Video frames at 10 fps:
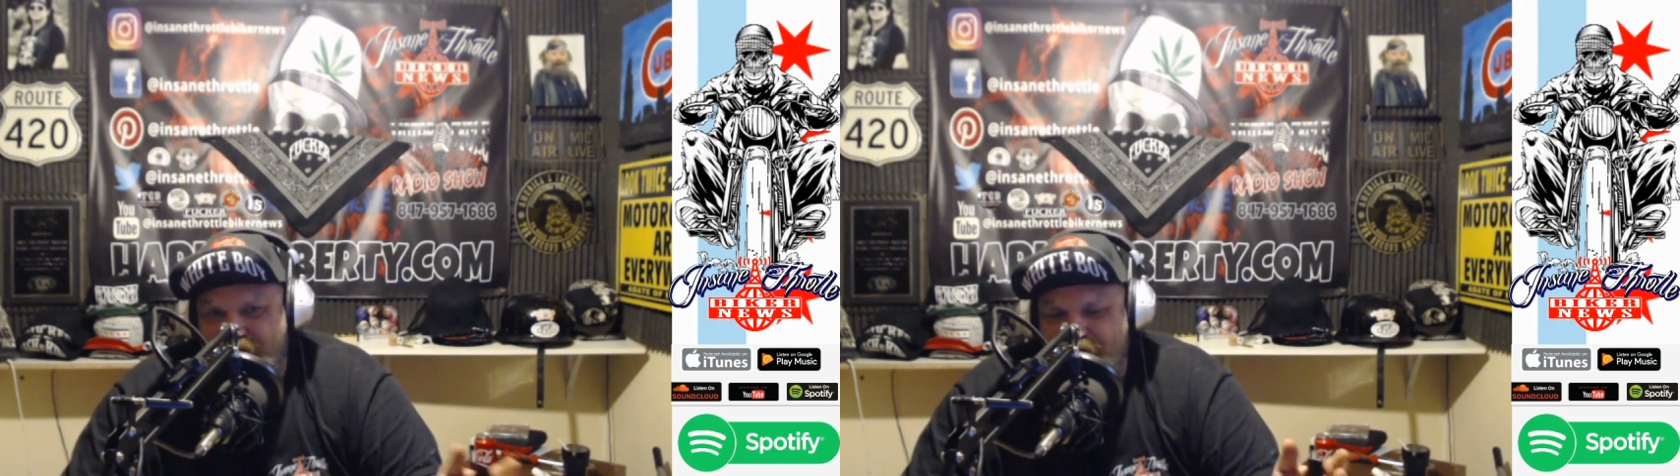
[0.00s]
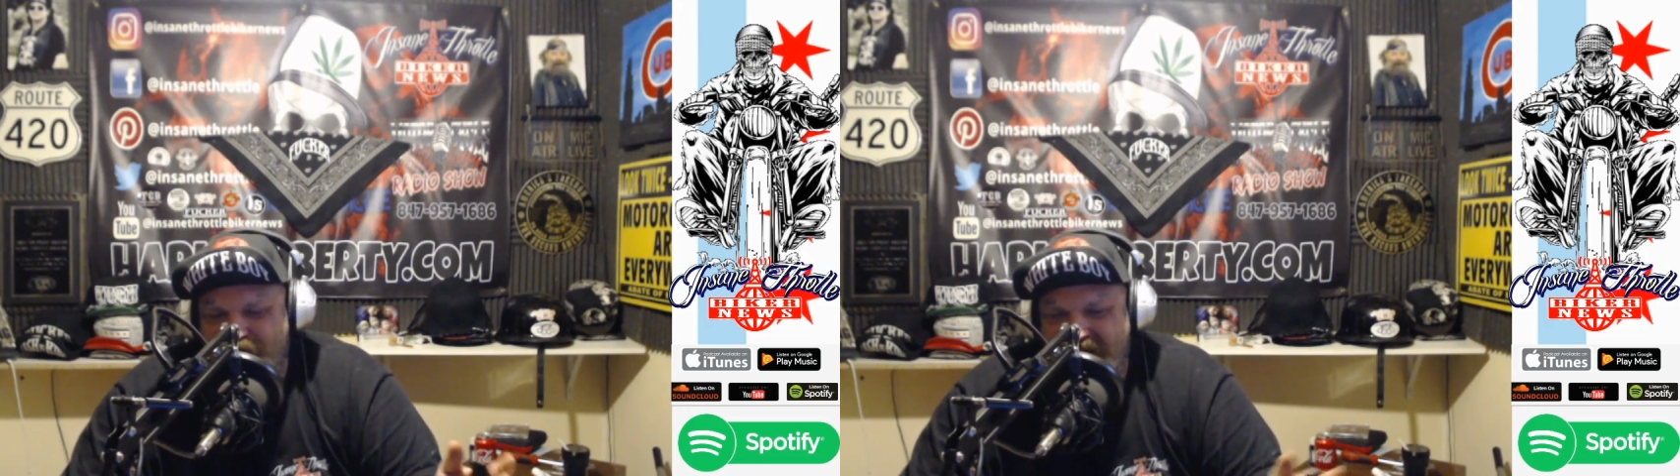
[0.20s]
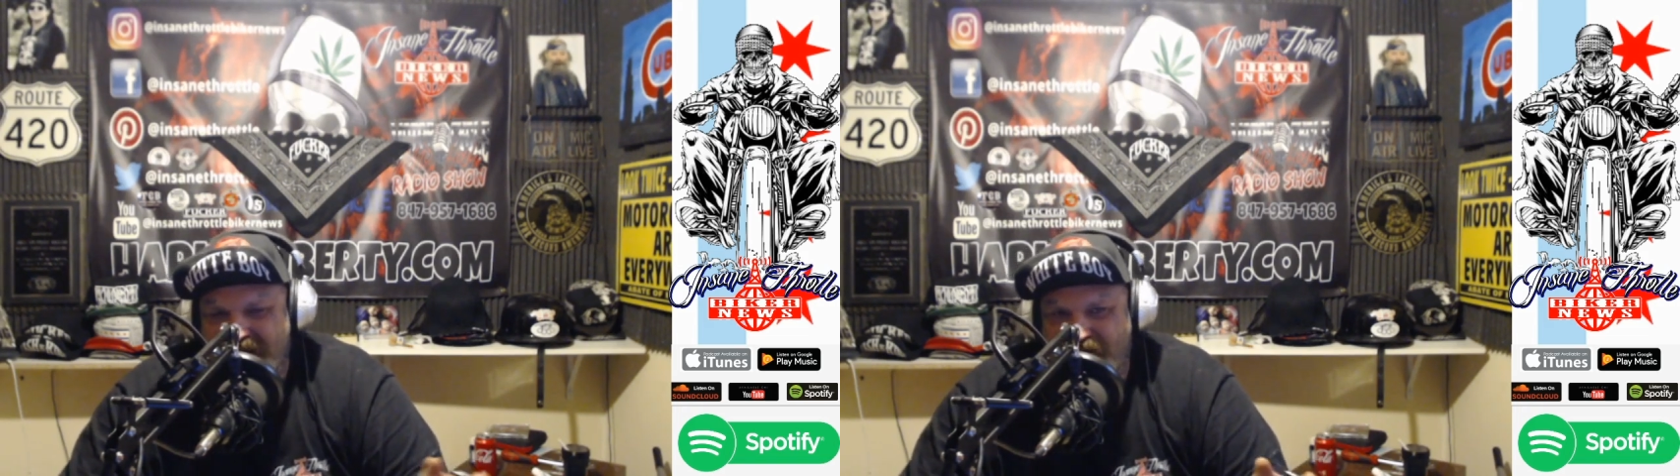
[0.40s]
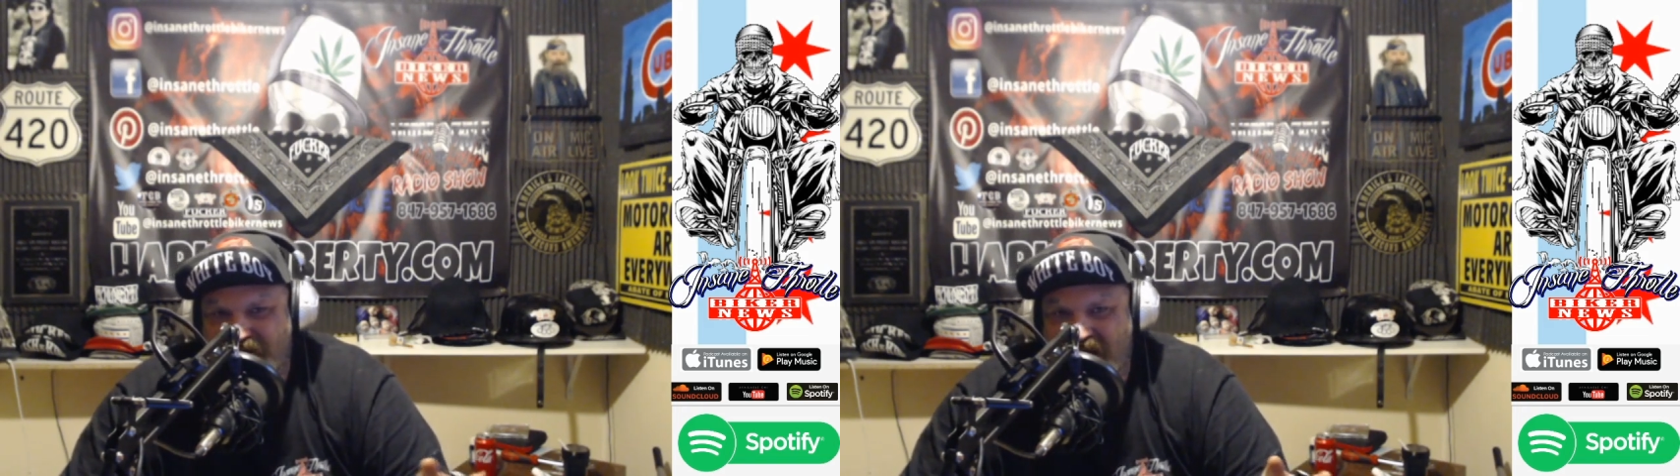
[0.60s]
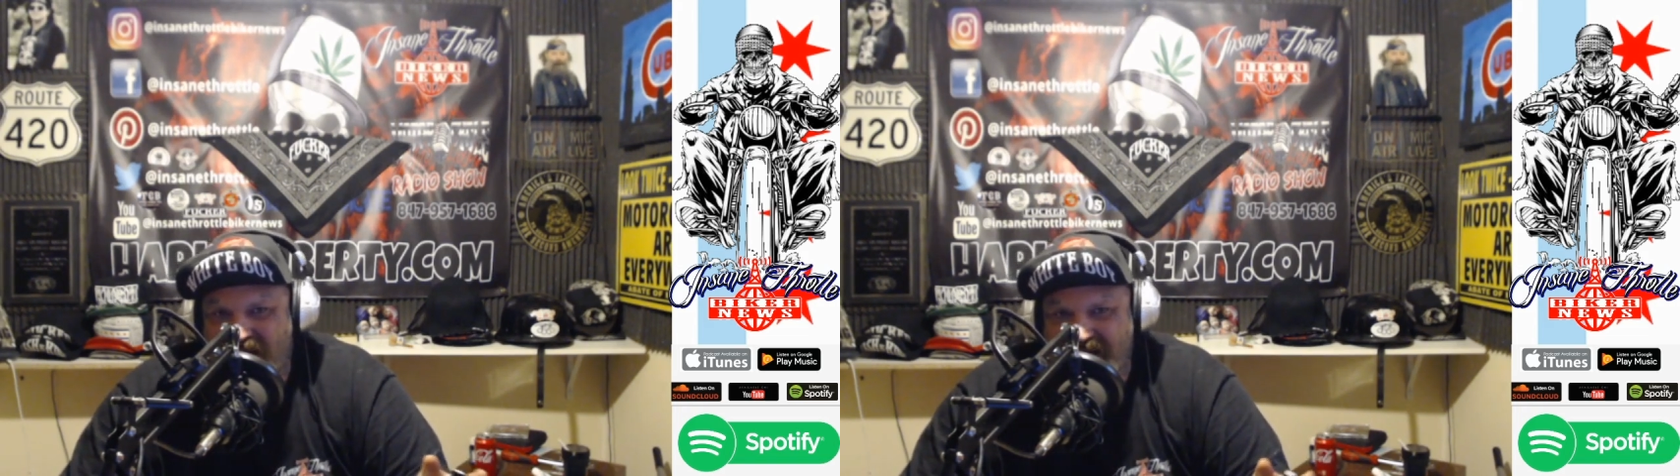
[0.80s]
cheerleader
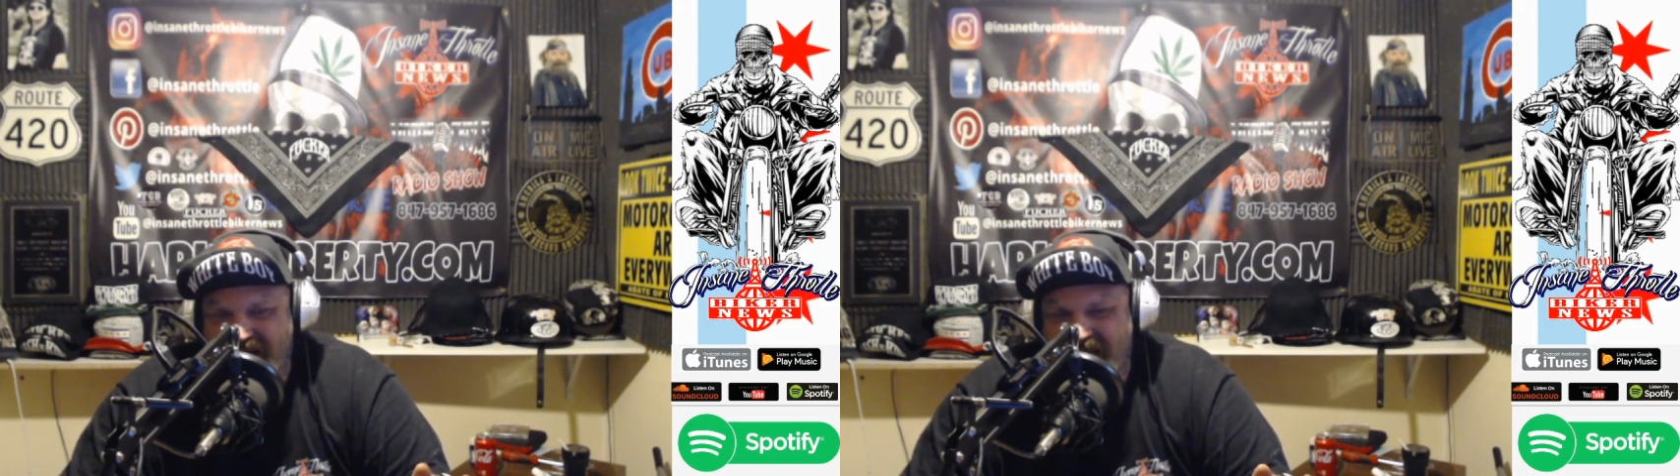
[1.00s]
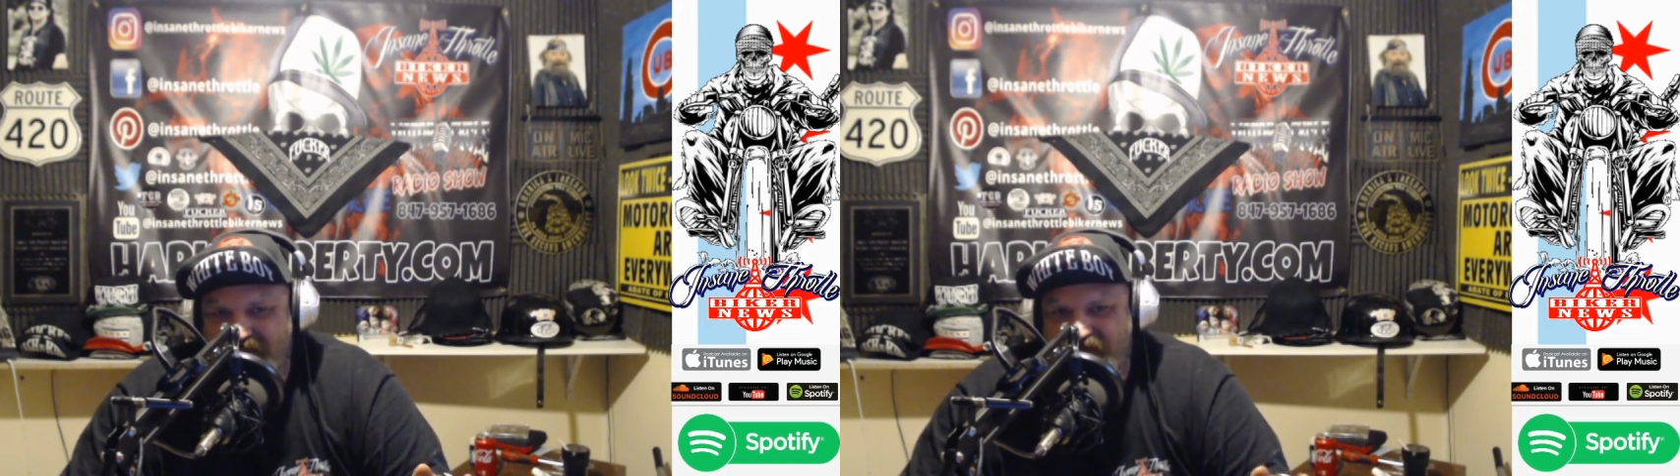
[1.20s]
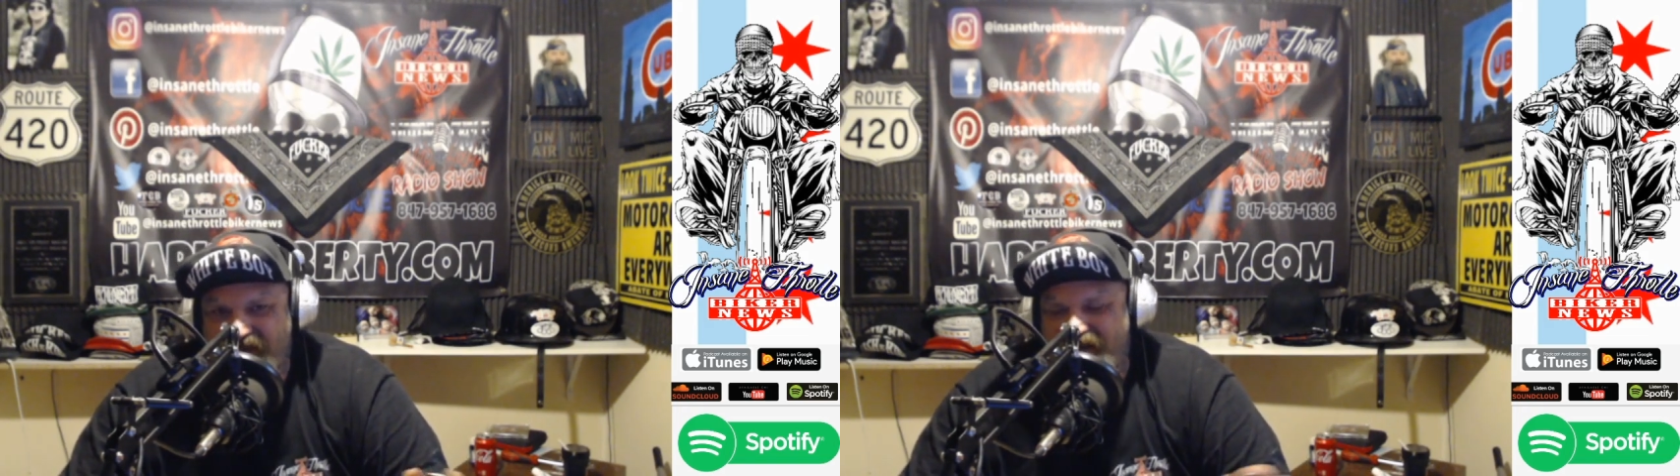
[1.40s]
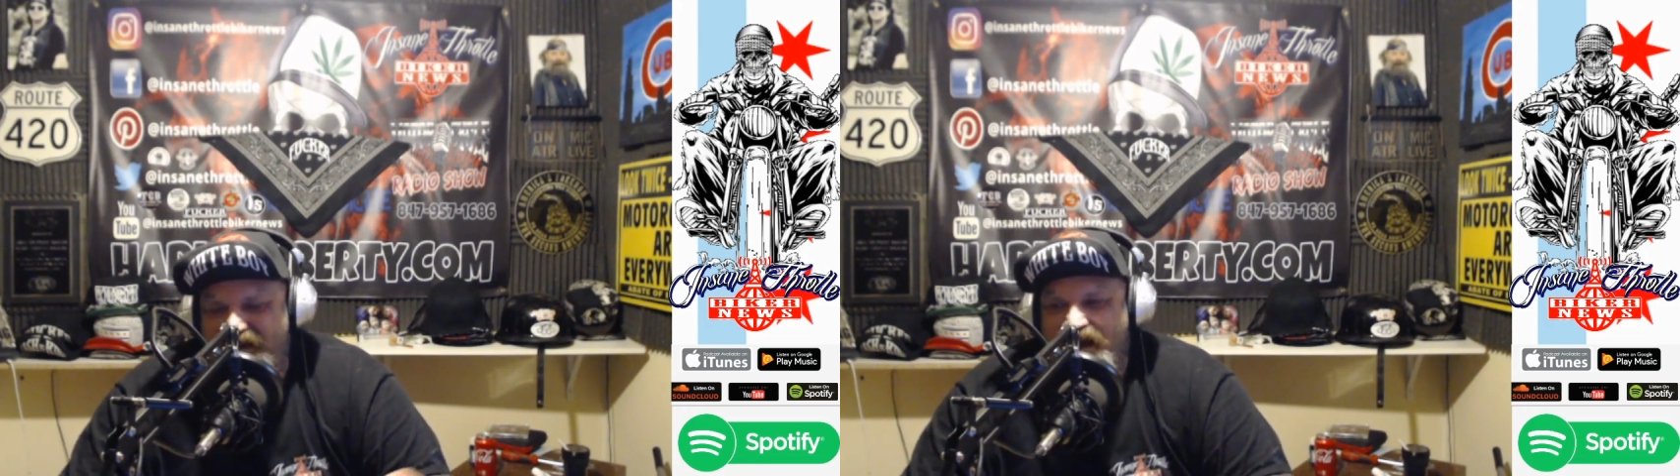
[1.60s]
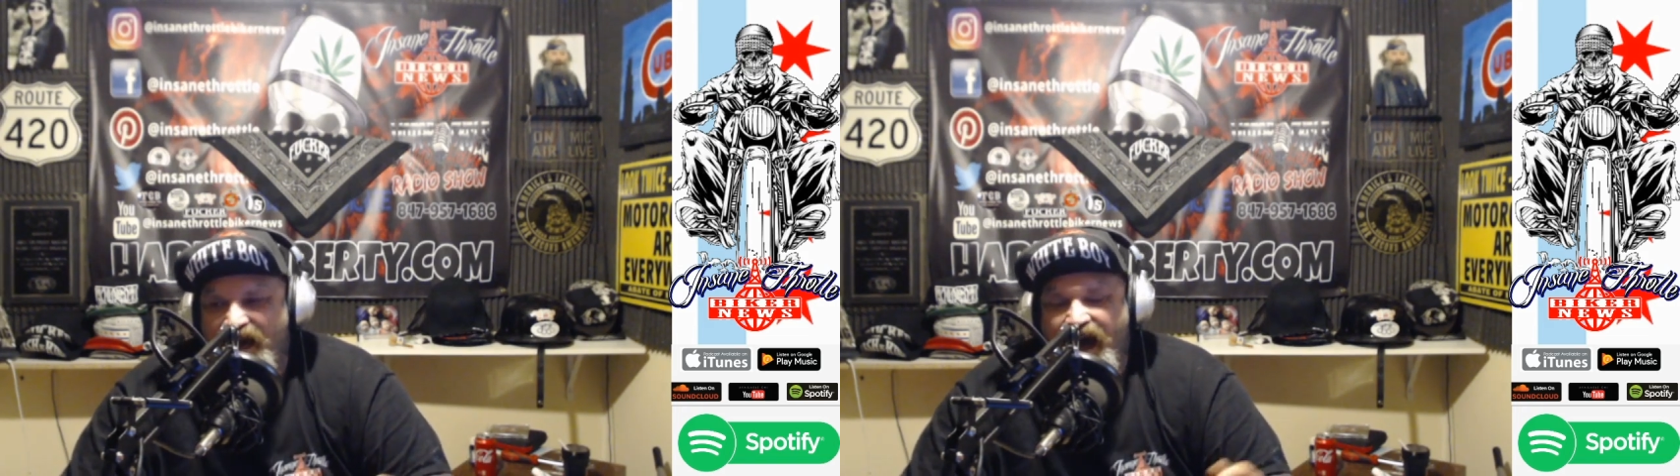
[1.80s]
for Harley Davidson.